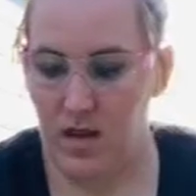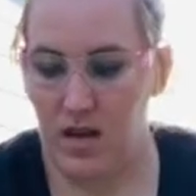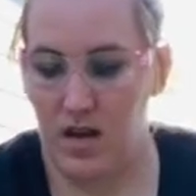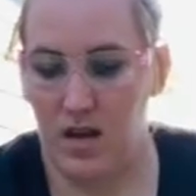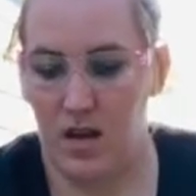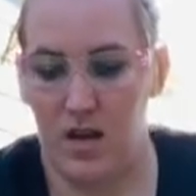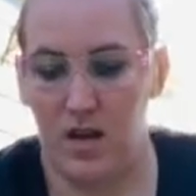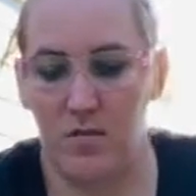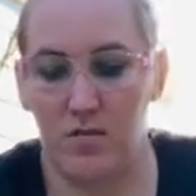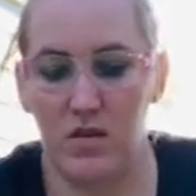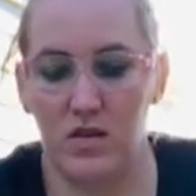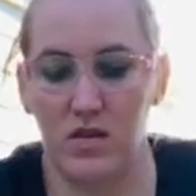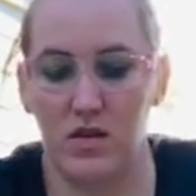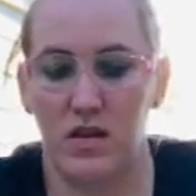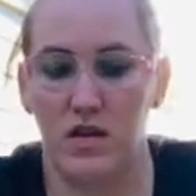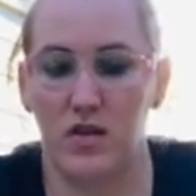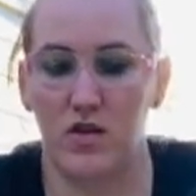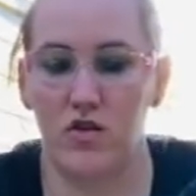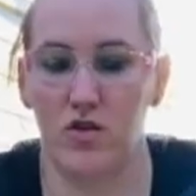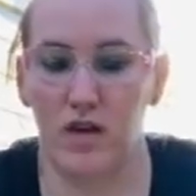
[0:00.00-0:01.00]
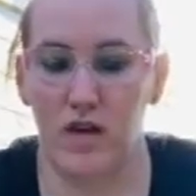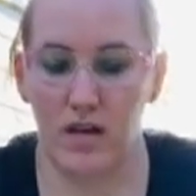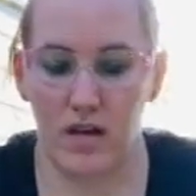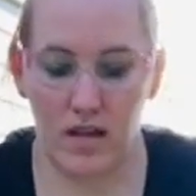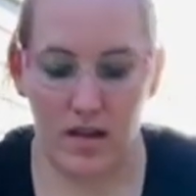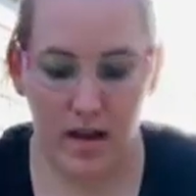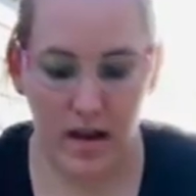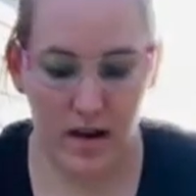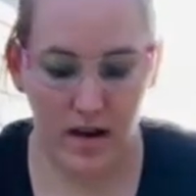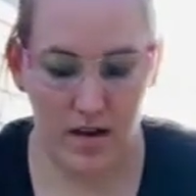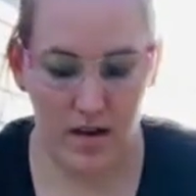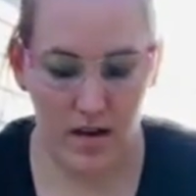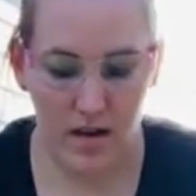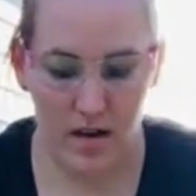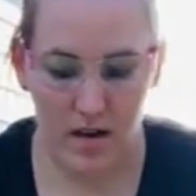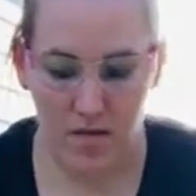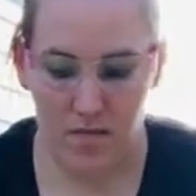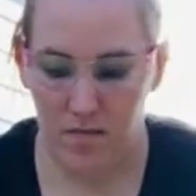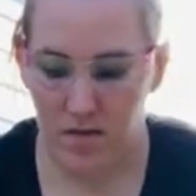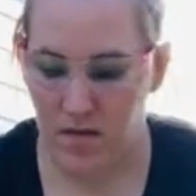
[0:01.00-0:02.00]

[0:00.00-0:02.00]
And I'm just going to try to line it up